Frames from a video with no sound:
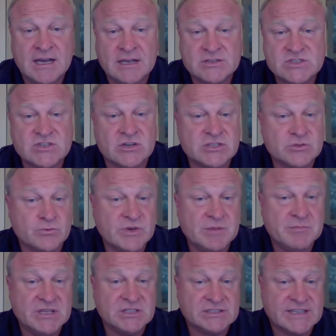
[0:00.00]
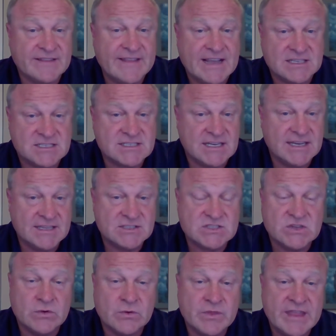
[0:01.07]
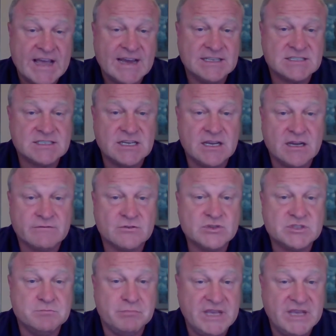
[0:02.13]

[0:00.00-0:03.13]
start to rebuild on that site. So that is coverage